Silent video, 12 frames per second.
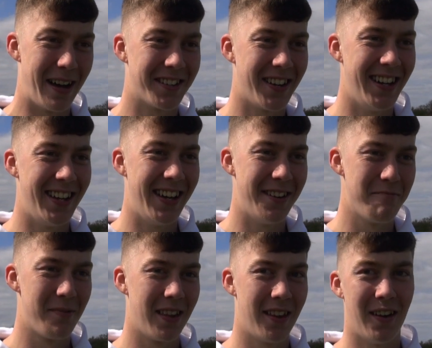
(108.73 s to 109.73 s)
train here
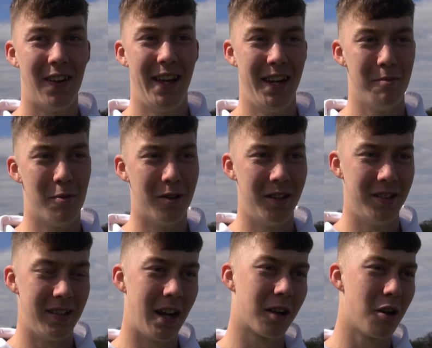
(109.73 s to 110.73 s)
in the
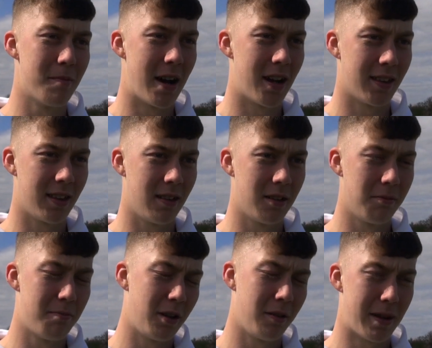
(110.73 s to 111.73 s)
mornings and I go back
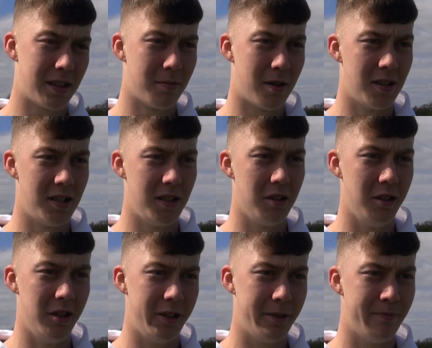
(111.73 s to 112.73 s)
to Barnsley to
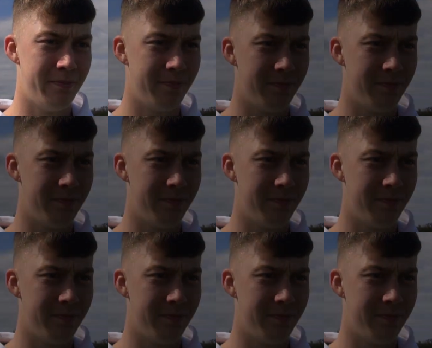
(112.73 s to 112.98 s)
do the gym.